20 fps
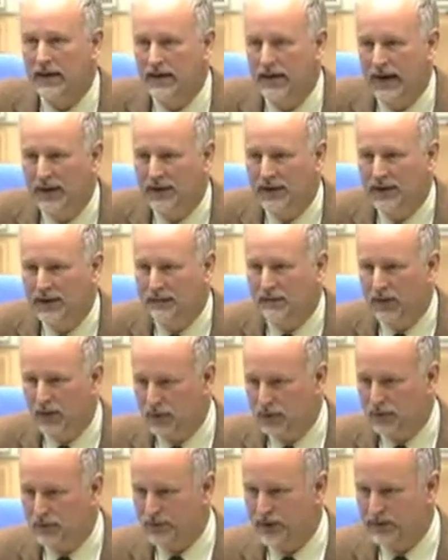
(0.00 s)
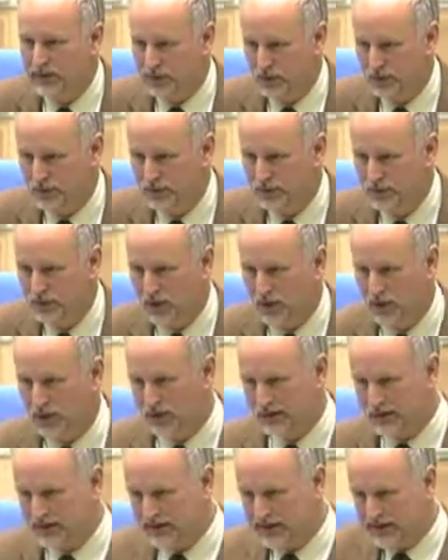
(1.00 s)
that the birth rates also fall,
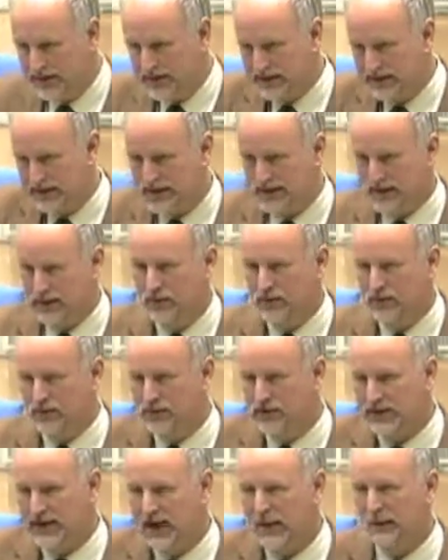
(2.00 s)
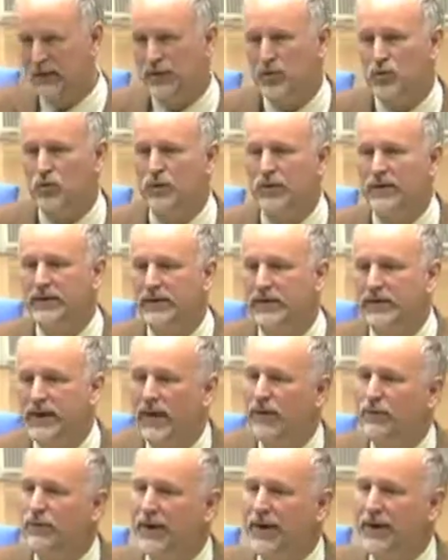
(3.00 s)
and you see this huge gap between the
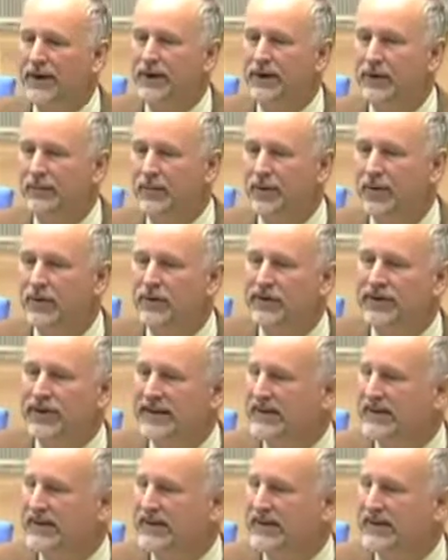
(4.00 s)
death rate and the birth rate.